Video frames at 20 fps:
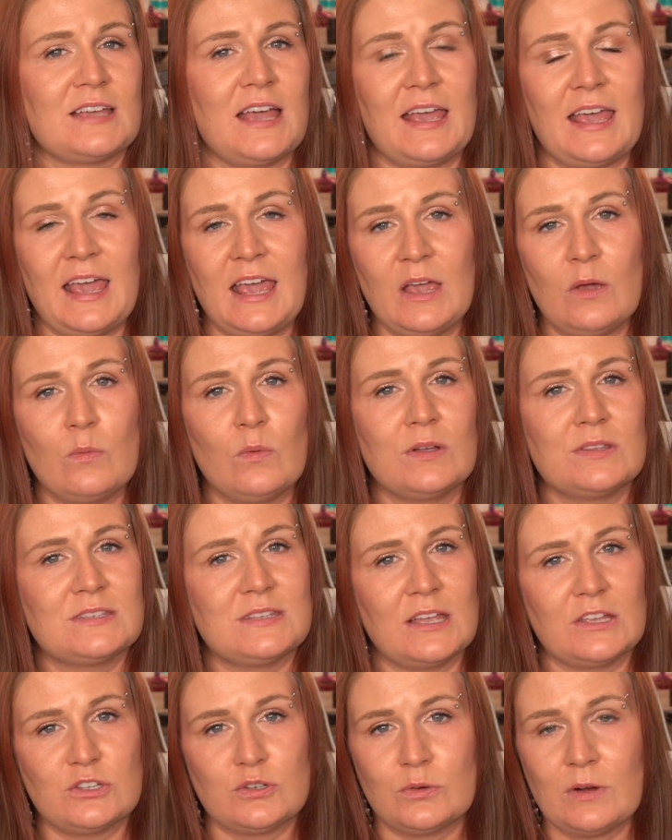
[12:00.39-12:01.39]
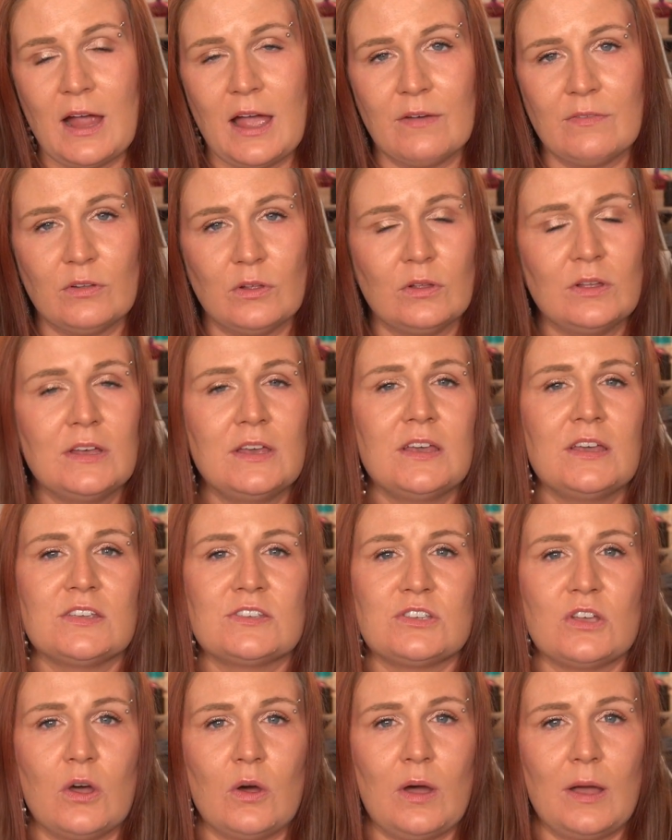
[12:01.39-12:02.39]
I hate ones that travel.
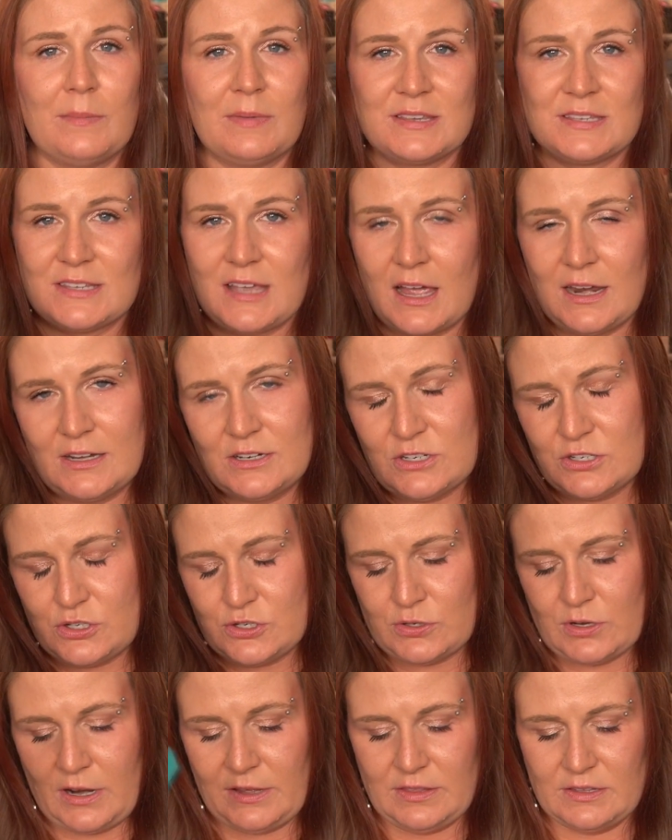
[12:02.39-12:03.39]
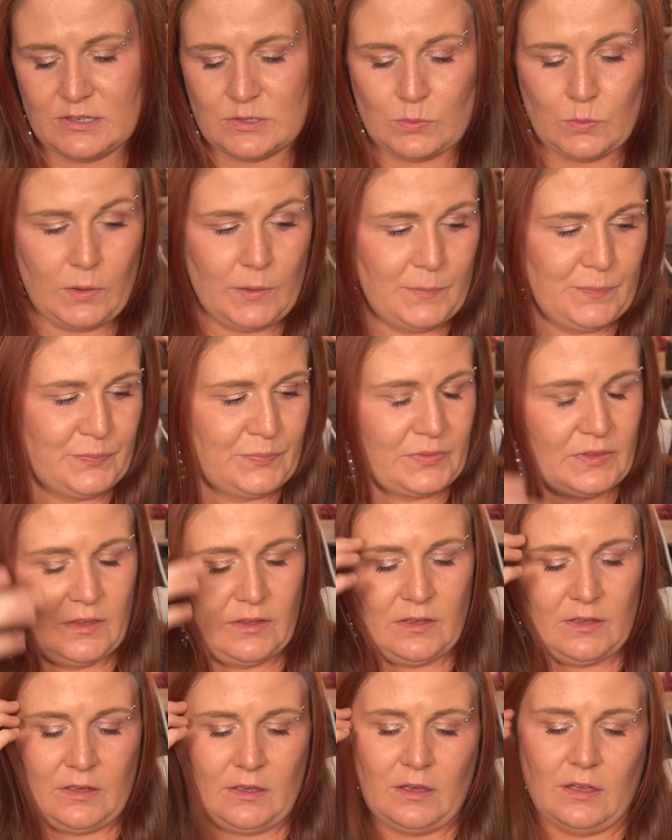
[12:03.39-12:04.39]
So I'm excited to try this one.
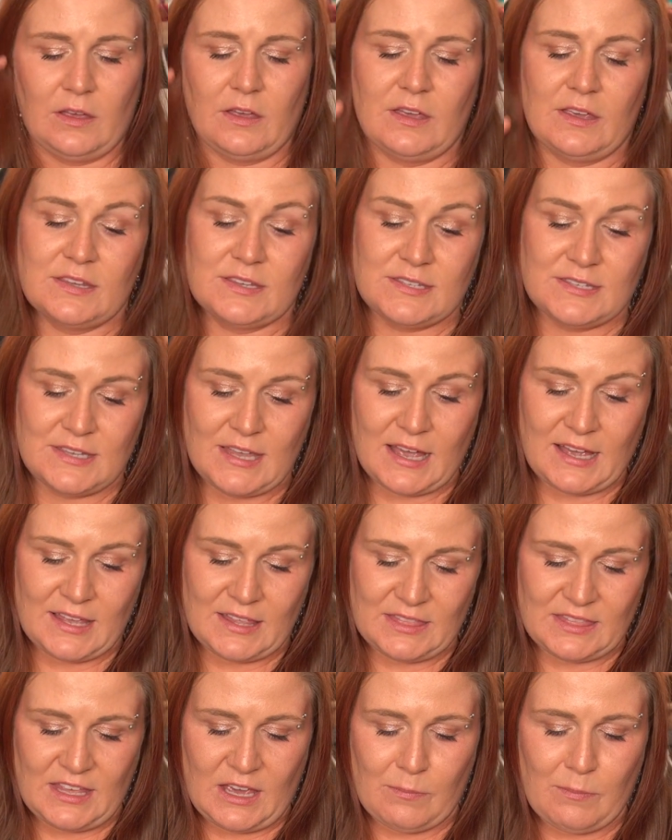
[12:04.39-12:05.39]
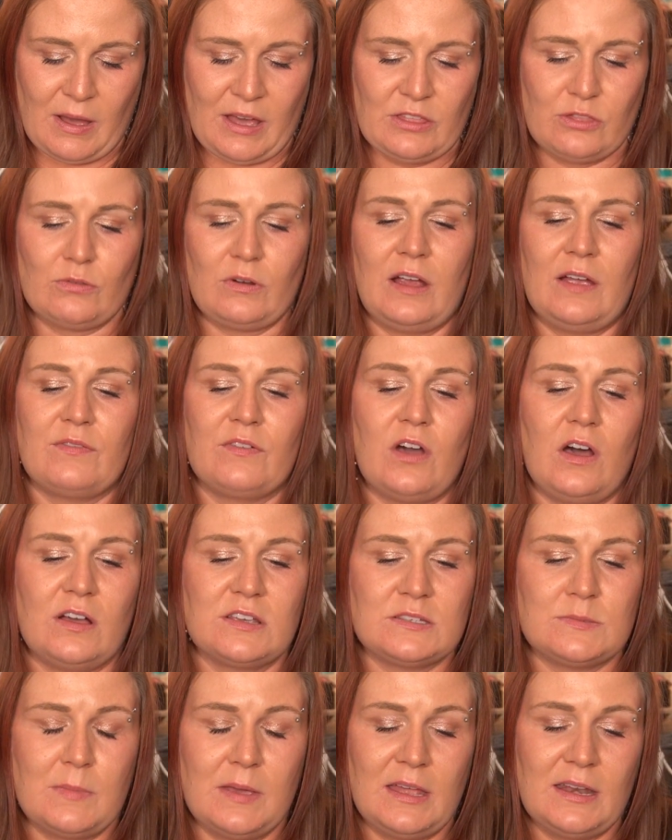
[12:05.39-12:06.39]
Second thing by Thrive
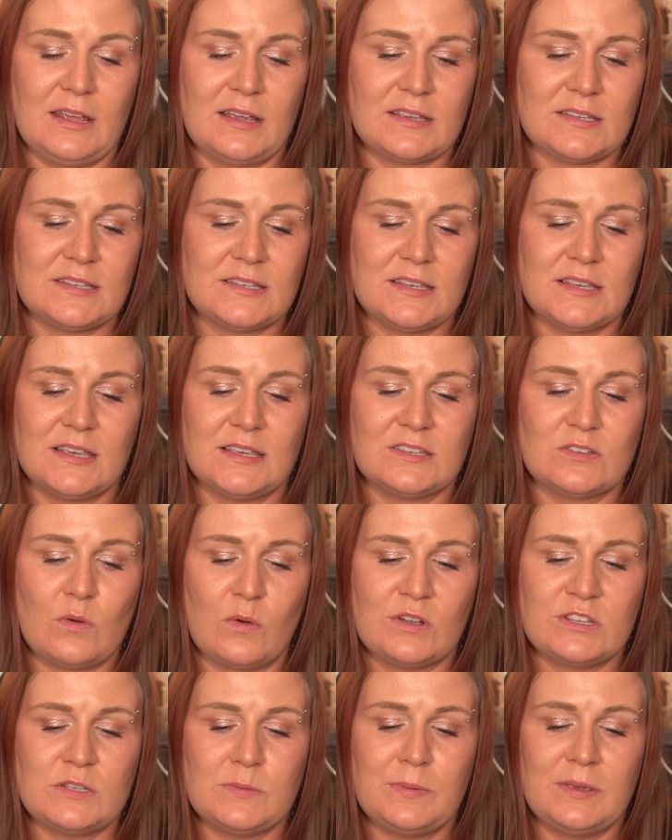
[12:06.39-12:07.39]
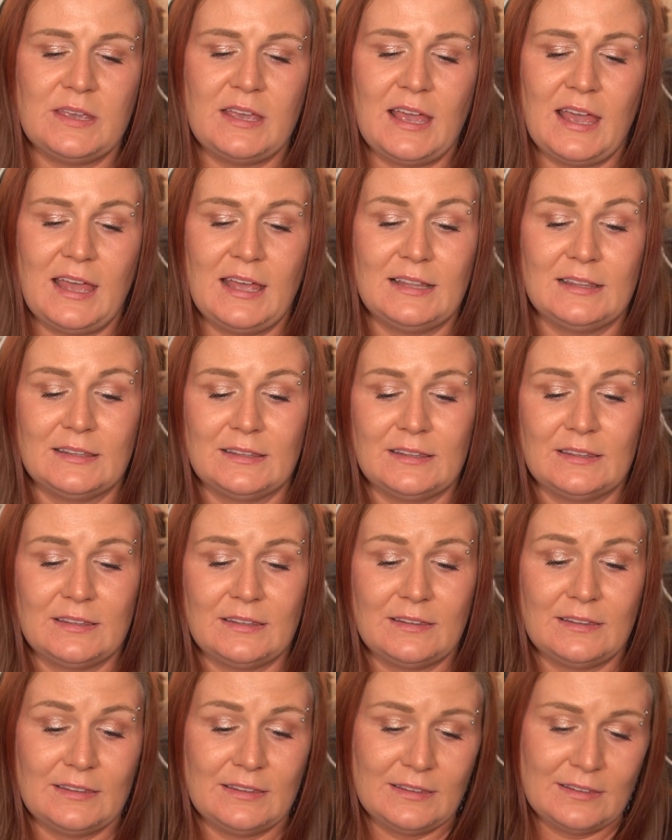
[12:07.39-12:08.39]
Cosmetics is going to be a
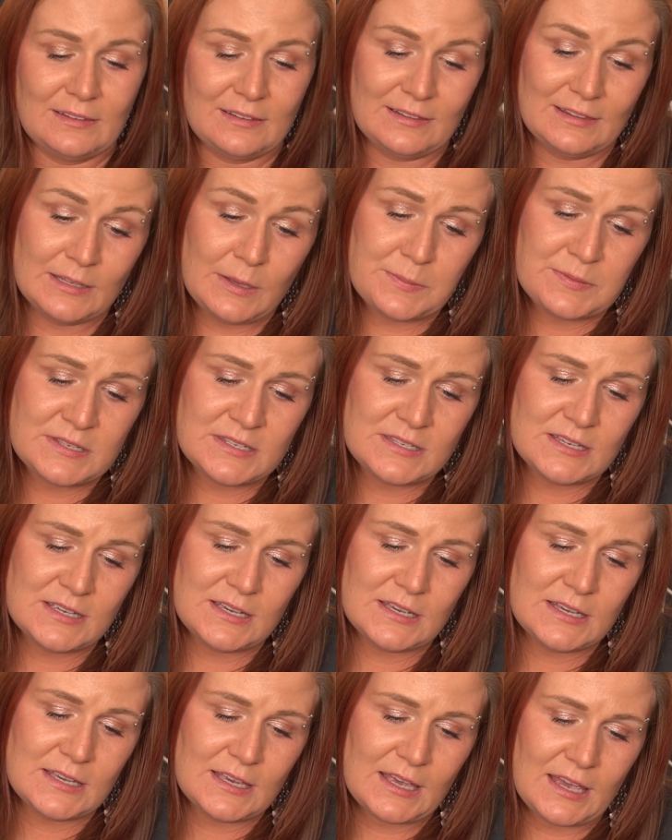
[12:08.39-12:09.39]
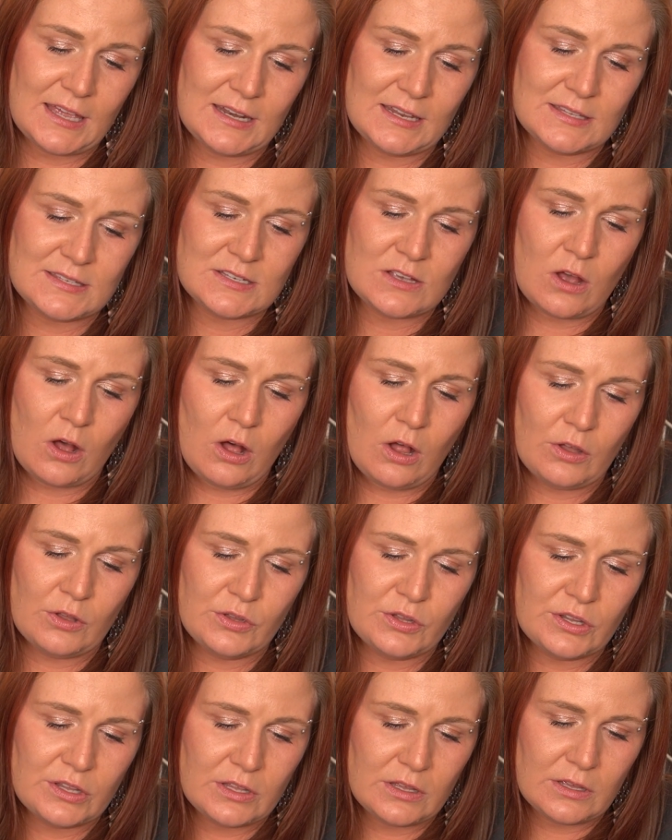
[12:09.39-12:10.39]
lipstick, and it's
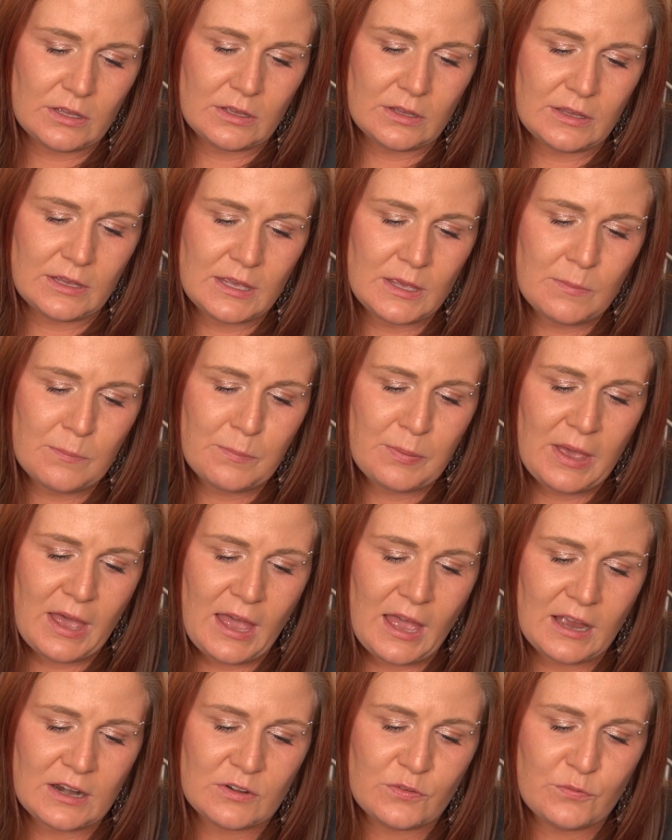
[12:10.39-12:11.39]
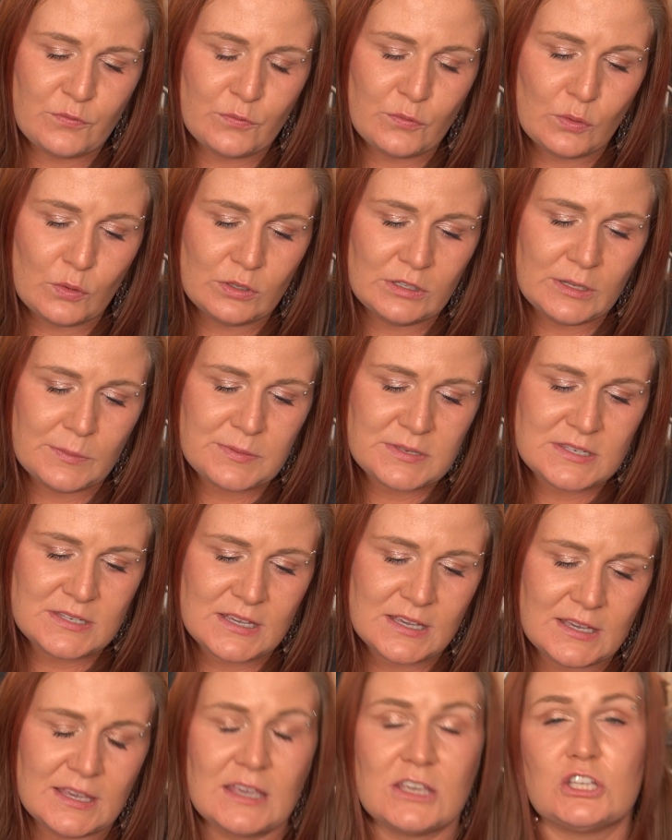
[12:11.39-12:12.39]
called the Impact Full
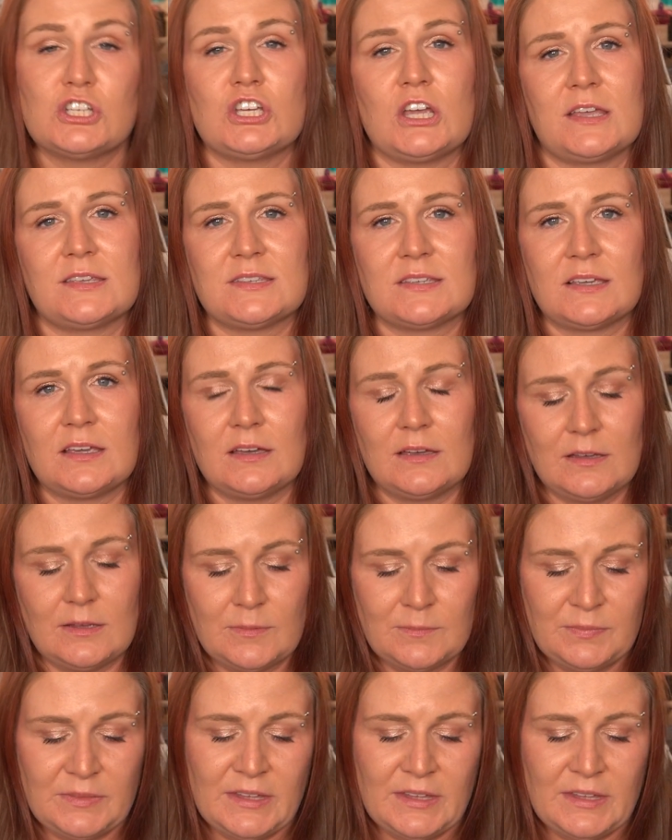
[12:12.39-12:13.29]
Lipstick in Jessica.